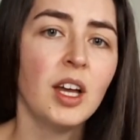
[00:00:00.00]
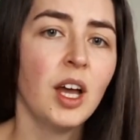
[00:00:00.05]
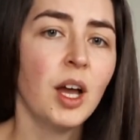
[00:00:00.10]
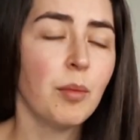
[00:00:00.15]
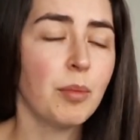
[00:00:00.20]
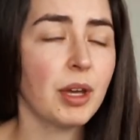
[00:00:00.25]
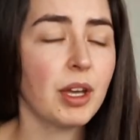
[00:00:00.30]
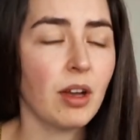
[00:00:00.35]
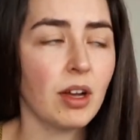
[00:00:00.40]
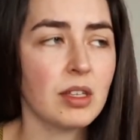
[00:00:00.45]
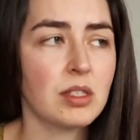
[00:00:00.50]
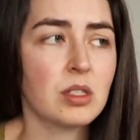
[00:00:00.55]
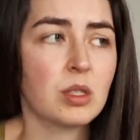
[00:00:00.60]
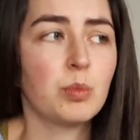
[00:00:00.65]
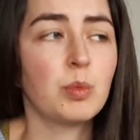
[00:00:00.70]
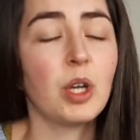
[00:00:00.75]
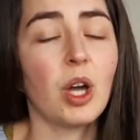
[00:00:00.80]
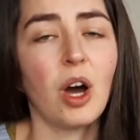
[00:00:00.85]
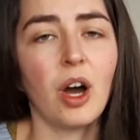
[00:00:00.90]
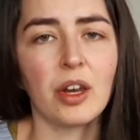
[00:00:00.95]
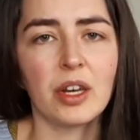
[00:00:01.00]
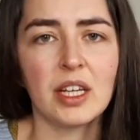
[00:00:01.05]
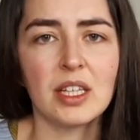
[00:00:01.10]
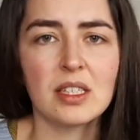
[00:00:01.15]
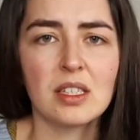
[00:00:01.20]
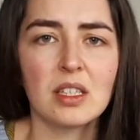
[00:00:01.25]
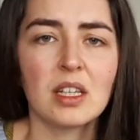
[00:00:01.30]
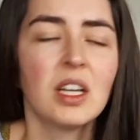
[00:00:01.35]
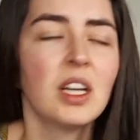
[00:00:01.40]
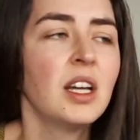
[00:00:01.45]
Because to be
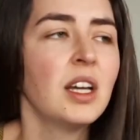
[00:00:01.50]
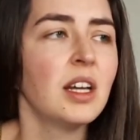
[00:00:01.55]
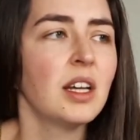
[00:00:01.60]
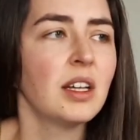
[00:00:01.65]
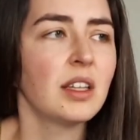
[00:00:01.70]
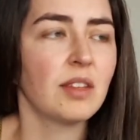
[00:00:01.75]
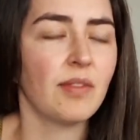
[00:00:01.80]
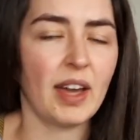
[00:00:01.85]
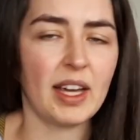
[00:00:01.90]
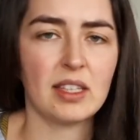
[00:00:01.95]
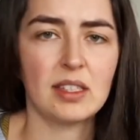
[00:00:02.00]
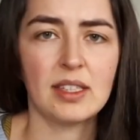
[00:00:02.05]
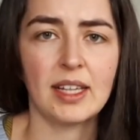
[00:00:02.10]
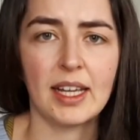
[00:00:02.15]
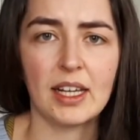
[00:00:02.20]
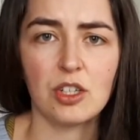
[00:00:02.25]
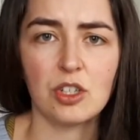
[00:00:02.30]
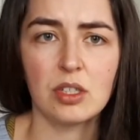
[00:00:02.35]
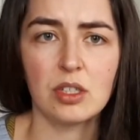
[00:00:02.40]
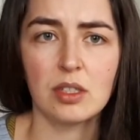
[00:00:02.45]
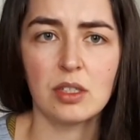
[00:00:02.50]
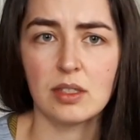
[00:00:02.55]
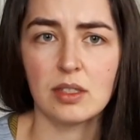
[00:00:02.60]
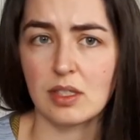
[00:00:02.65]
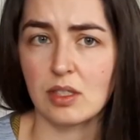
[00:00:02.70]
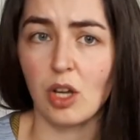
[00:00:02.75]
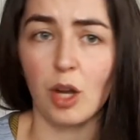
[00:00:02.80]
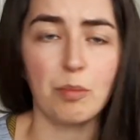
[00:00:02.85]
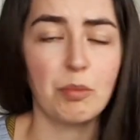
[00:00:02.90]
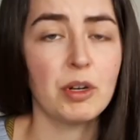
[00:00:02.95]
honest, the vaccination has
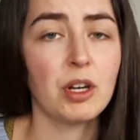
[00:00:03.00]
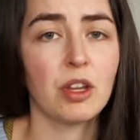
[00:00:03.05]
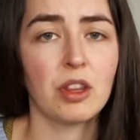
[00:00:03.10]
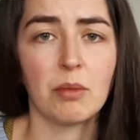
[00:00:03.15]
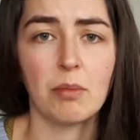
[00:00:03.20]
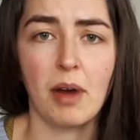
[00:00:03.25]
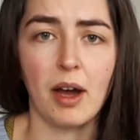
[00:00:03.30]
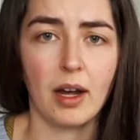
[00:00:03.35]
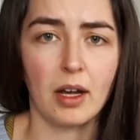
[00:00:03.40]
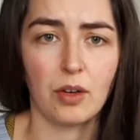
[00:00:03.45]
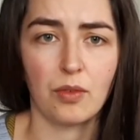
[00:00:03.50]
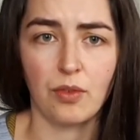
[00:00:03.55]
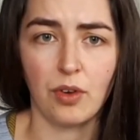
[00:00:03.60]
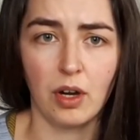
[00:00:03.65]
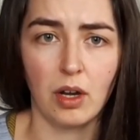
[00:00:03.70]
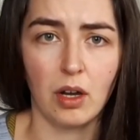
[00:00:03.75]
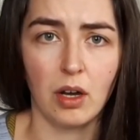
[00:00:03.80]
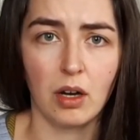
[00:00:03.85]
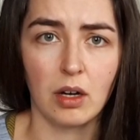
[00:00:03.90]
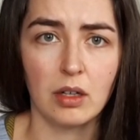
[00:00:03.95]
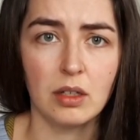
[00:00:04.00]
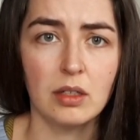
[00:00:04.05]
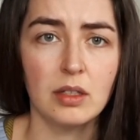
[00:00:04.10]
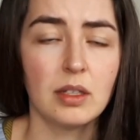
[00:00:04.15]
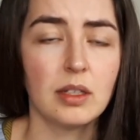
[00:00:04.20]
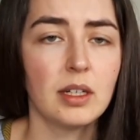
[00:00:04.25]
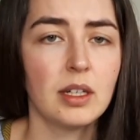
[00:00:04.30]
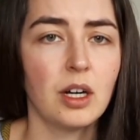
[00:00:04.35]
not been on the market for long.